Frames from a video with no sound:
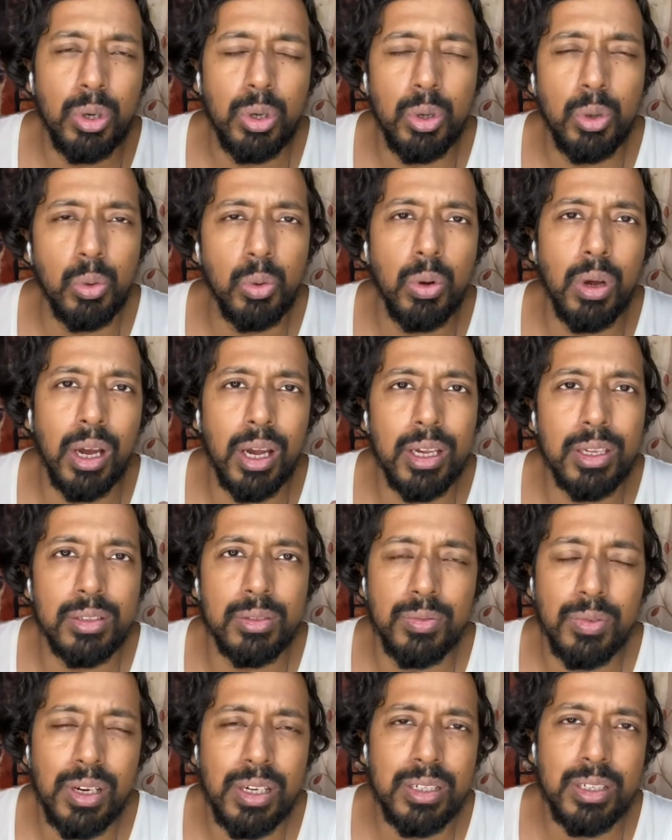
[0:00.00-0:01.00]
two
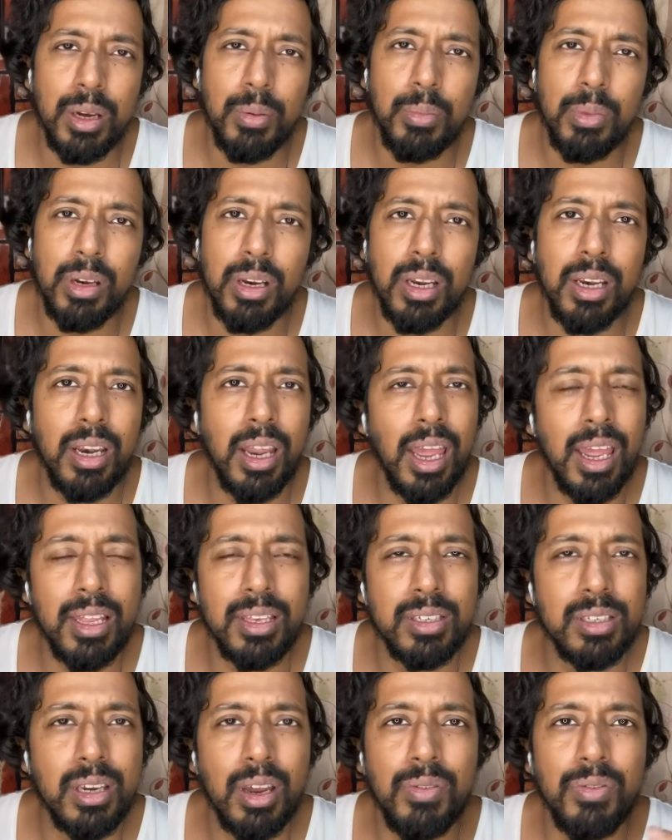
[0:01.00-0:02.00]
guys, Wilt Chamberlain
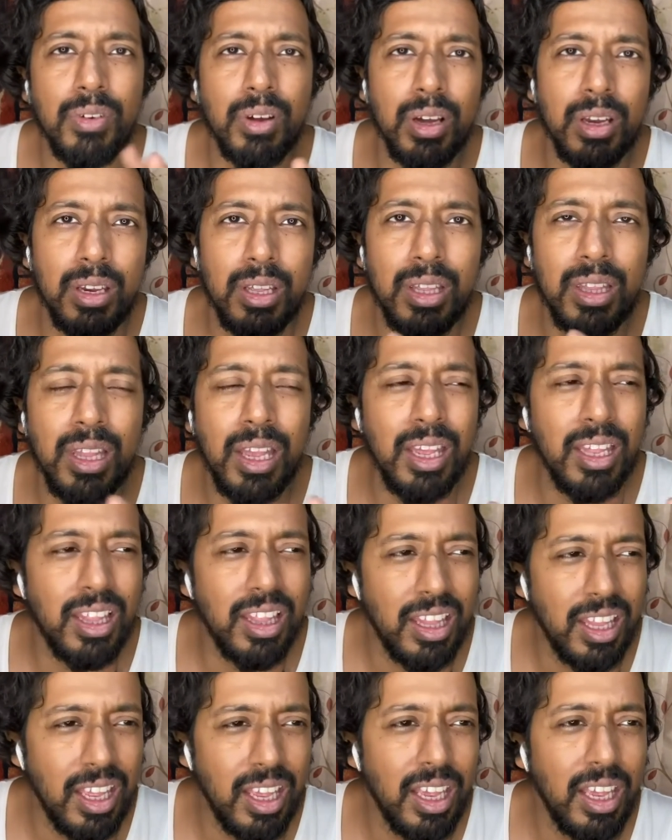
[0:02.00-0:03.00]
and Steph Curry,
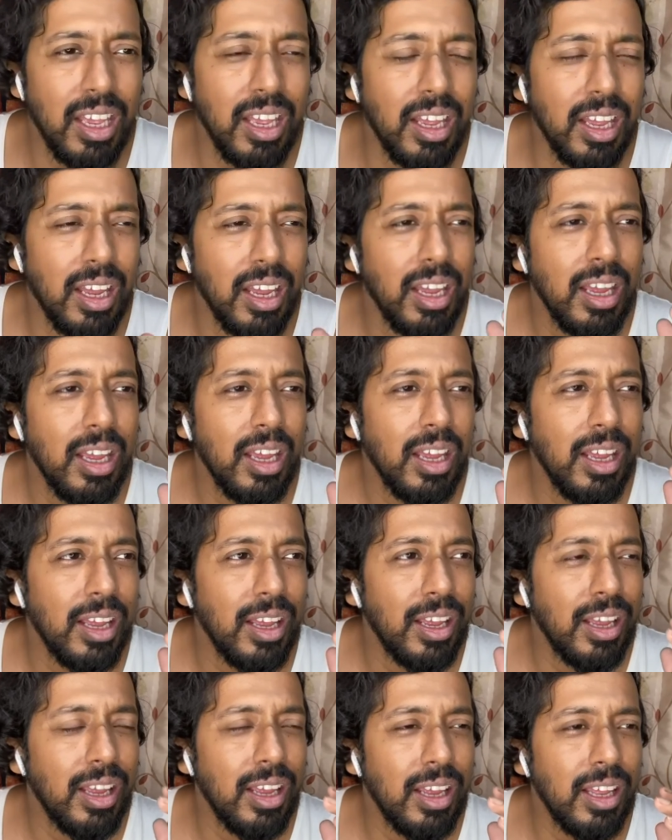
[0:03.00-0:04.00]

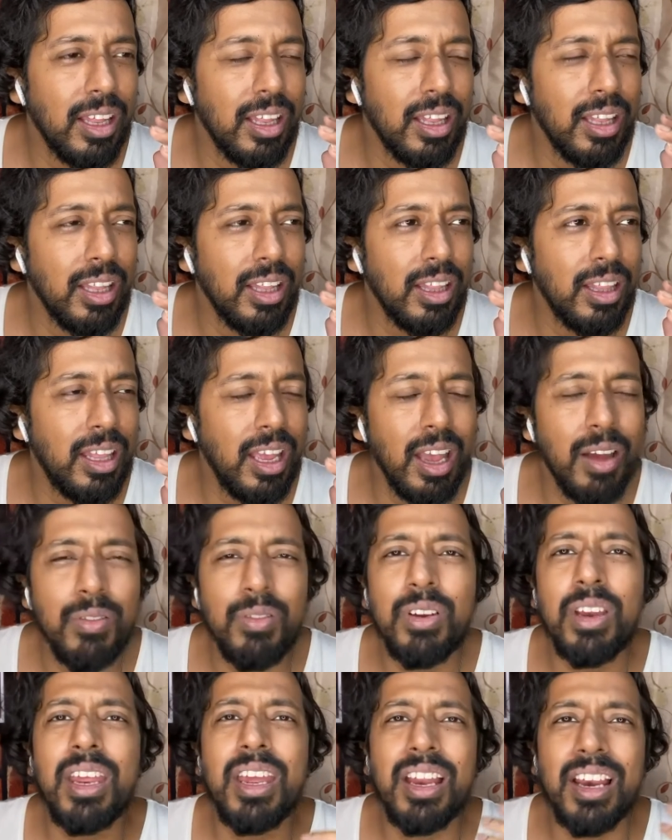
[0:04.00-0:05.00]
they
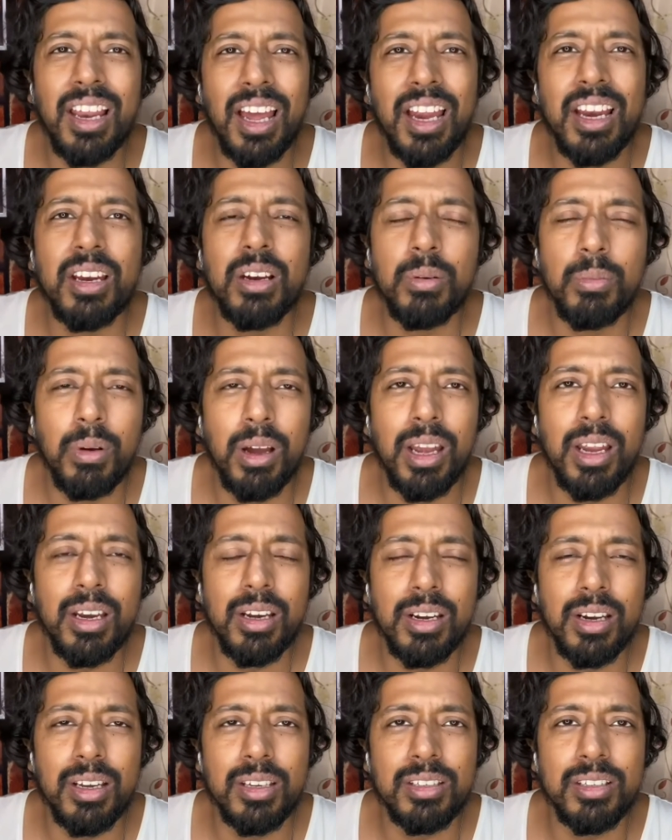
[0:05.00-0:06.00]
have reignited my
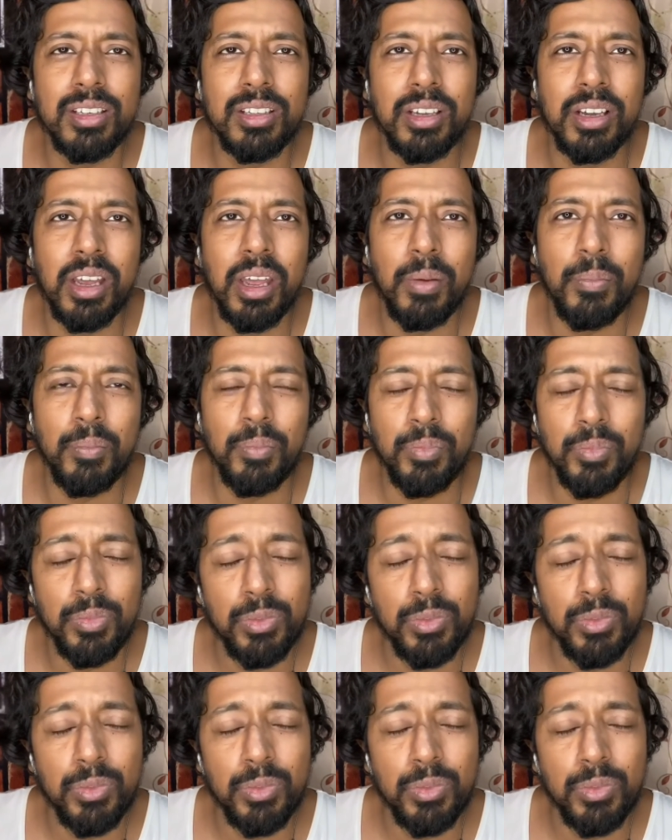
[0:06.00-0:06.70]
interest in the game.